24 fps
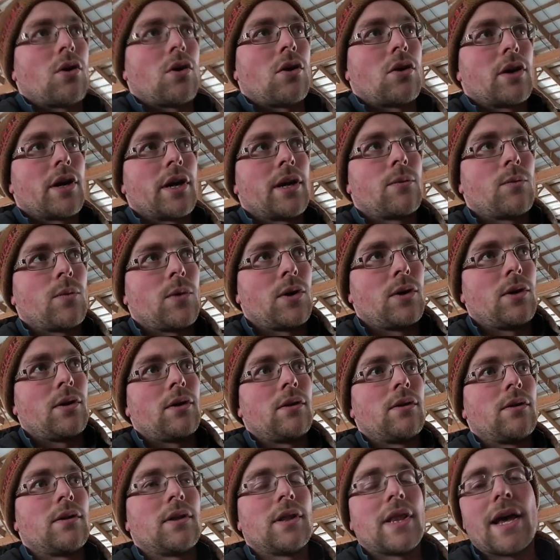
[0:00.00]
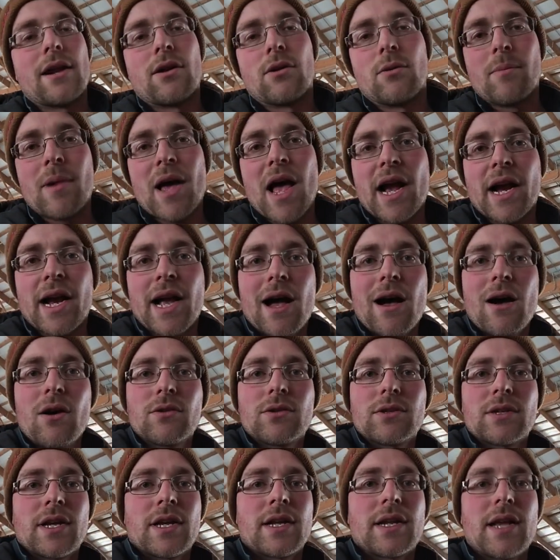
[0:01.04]
or it will let her back
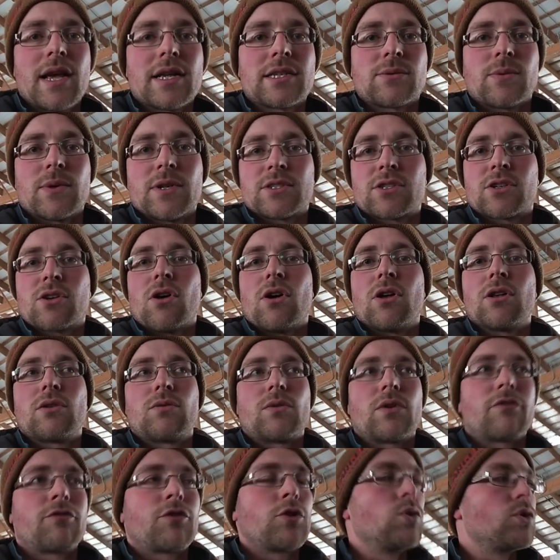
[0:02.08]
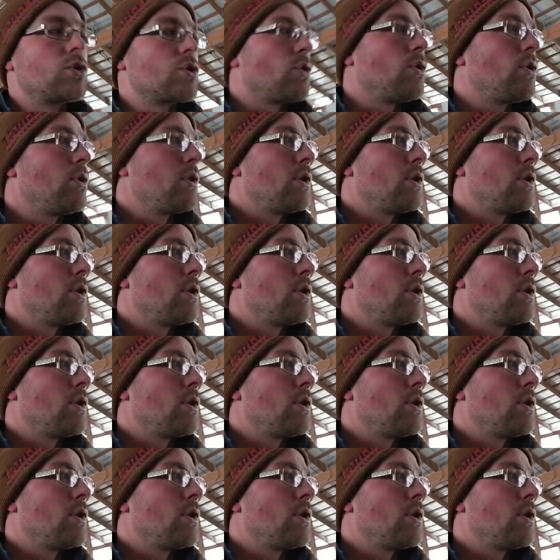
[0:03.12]
out and that's what's called a refusal.